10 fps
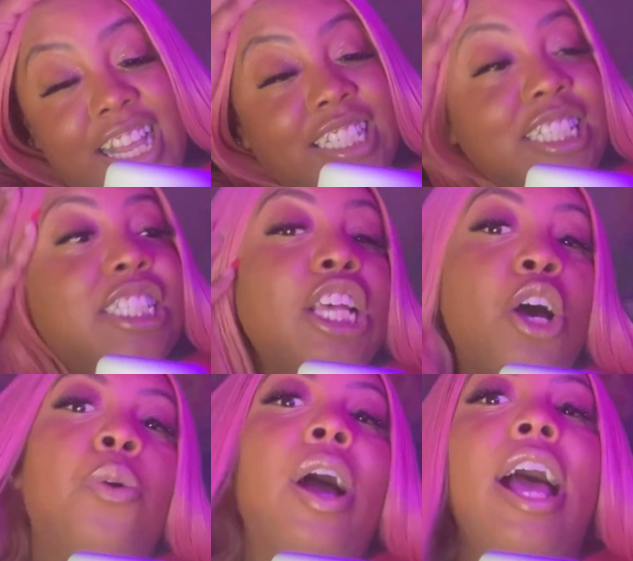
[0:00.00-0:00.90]

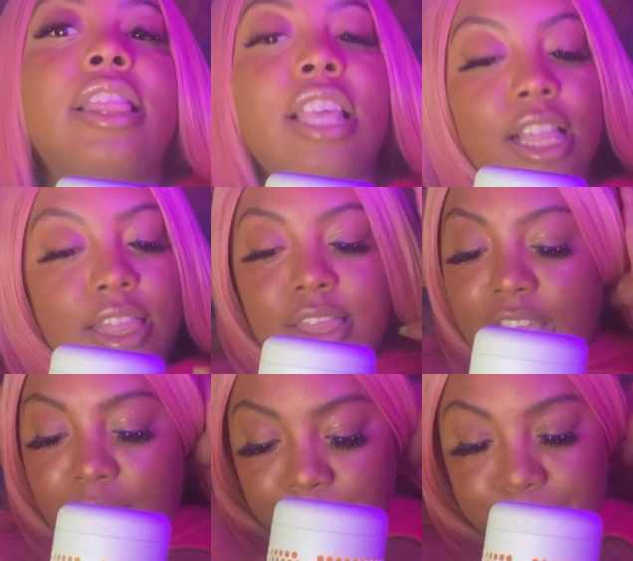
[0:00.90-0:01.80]
So I think
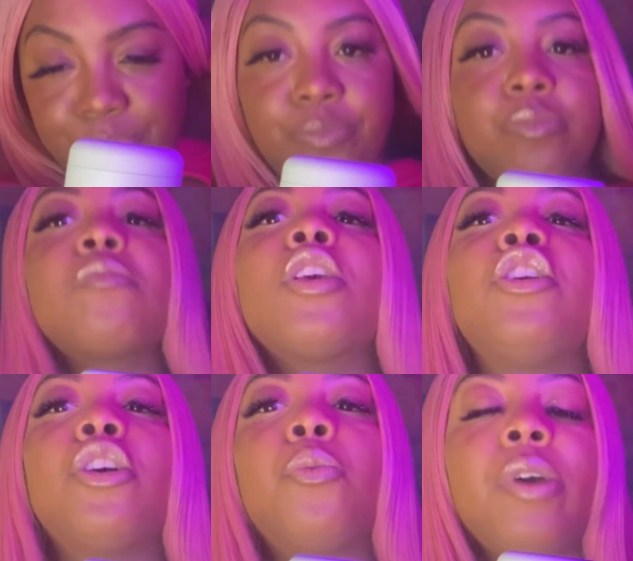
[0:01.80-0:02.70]
that,
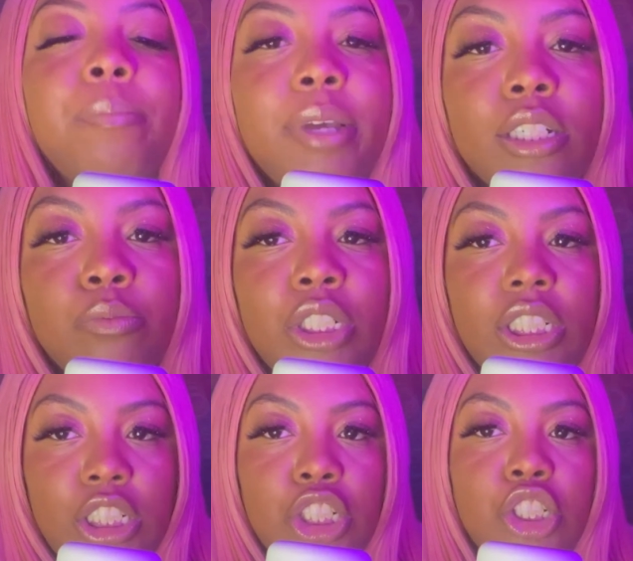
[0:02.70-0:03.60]
you know, women,
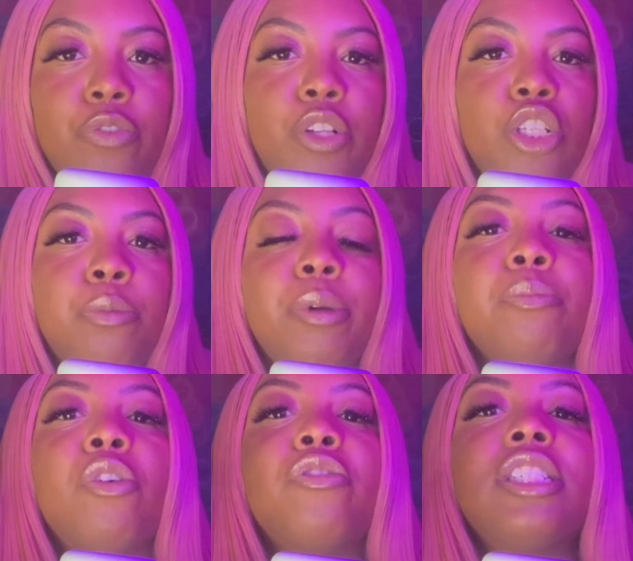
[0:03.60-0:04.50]
we deserve a little bit
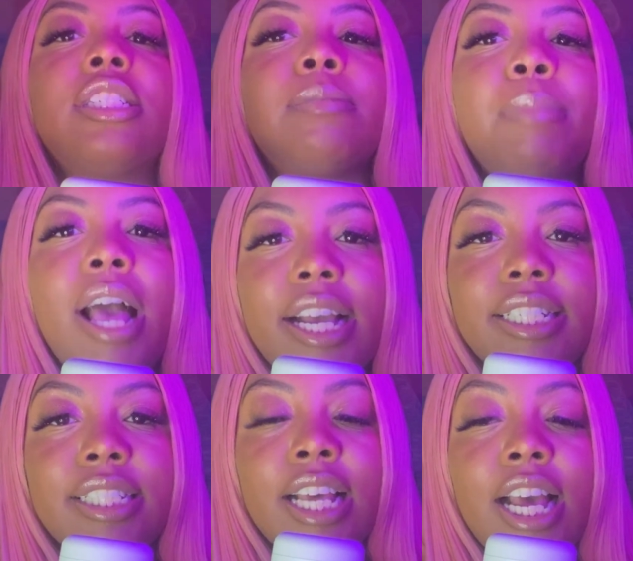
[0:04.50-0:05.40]
more
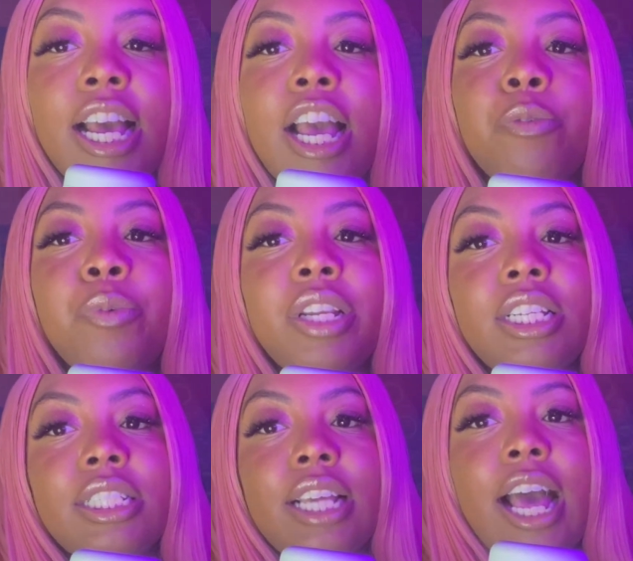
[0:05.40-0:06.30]
respect, and we
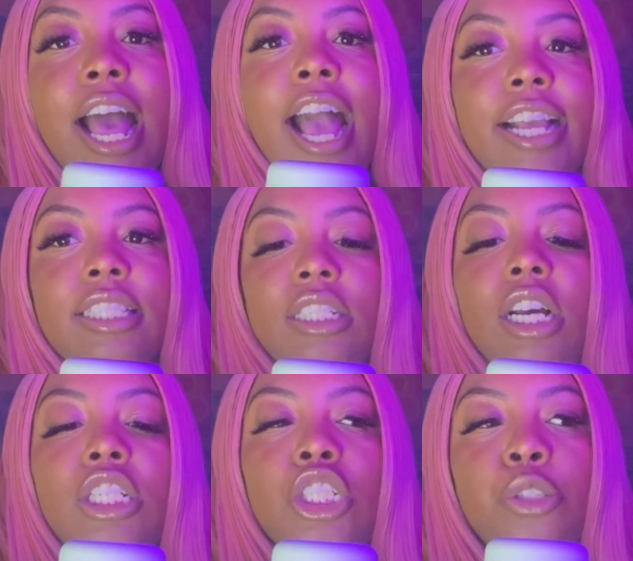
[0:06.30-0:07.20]
need to act
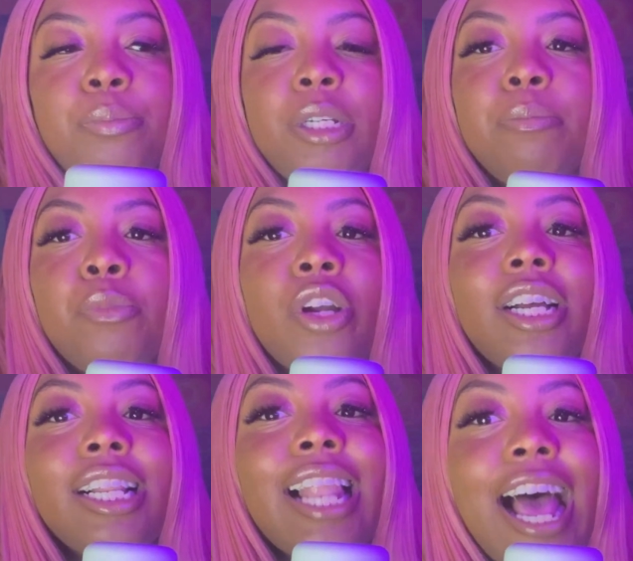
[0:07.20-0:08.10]
a little bit more
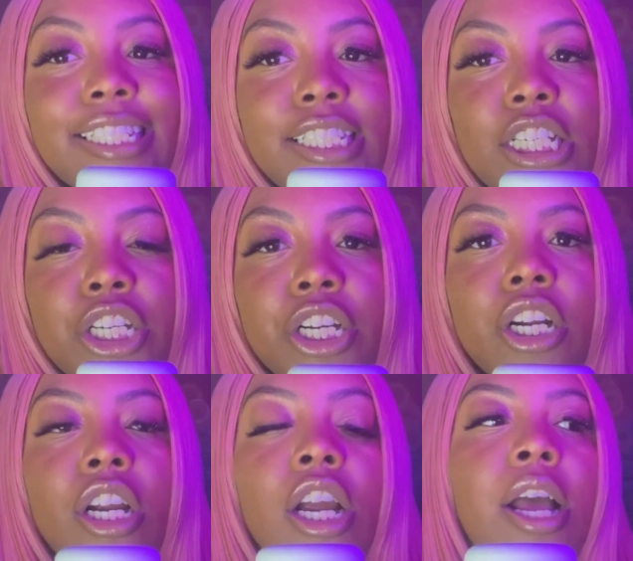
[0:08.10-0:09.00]

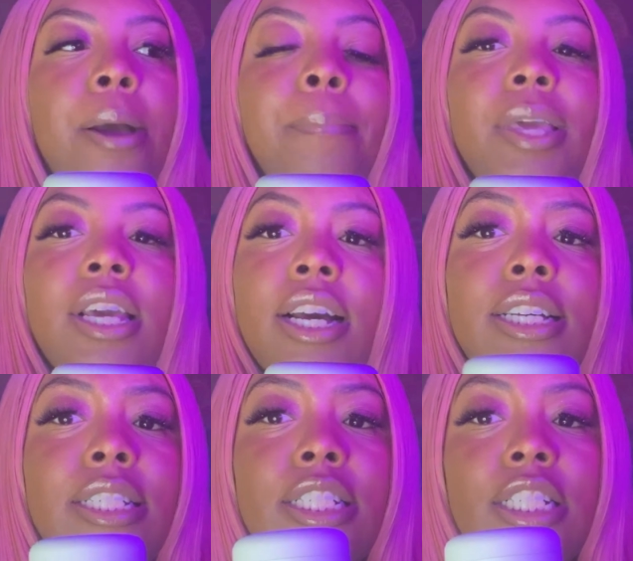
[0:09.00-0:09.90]
classier,
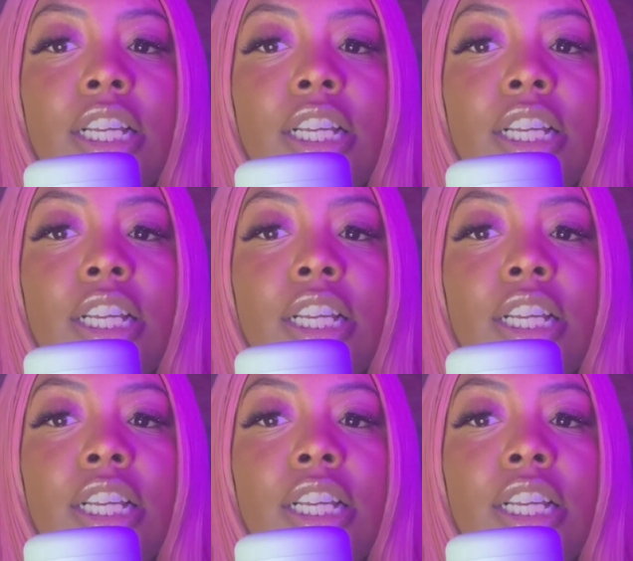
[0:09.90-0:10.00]
because